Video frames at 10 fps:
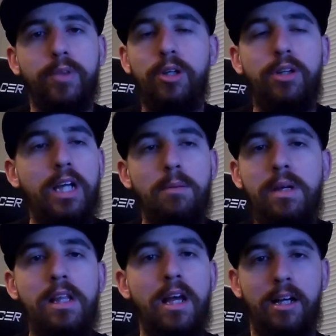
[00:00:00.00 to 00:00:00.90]
Dude, you can't
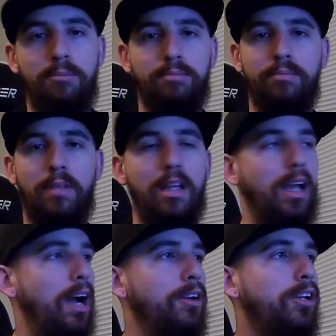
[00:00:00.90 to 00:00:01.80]
beat that.
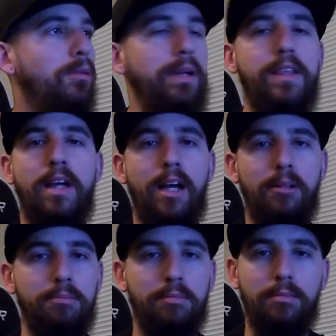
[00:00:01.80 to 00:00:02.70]
How are you going to beat
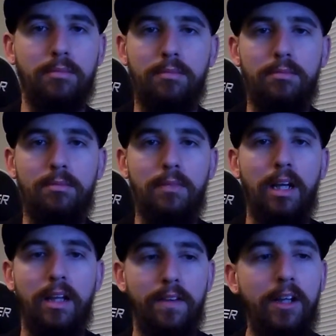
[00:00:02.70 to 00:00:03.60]
that?
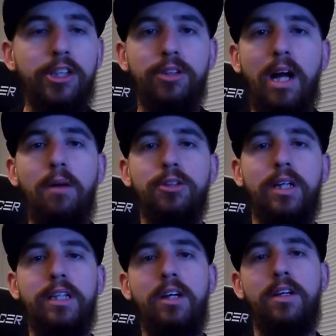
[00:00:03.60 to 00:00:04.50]
There's your hours
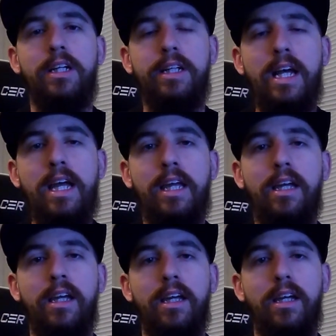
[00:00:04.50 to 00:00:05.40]
right there in a
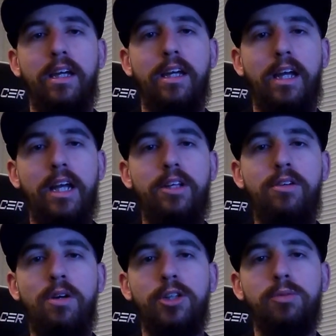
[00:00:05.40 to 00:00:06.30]
day. And
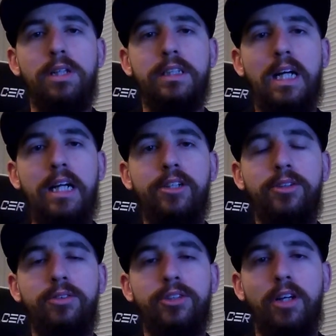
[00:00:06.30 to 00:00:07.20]
you know as well as I
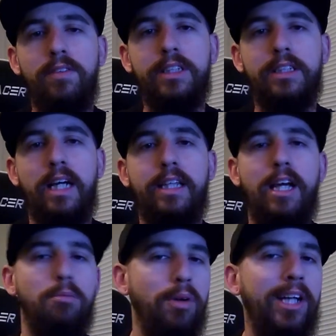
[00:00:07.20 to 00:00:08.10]
do, services like
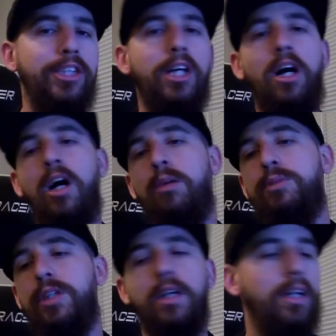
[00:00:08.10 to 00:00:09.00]
that, brake
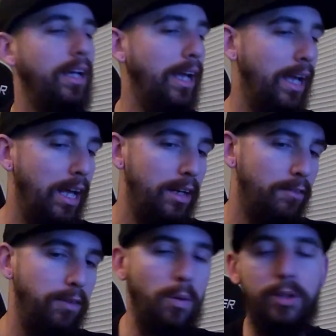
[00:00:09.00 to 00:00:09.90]
jobs
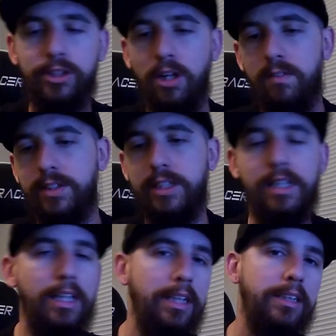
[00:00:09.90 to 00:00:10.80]
and fluid
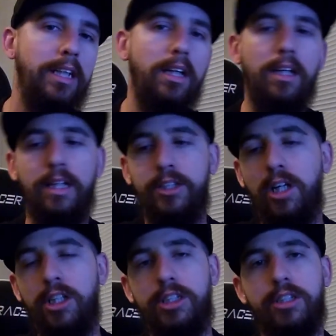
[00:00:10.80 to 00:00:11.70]
services,
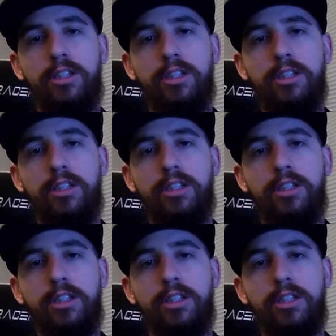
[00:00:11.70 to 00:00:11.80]
induction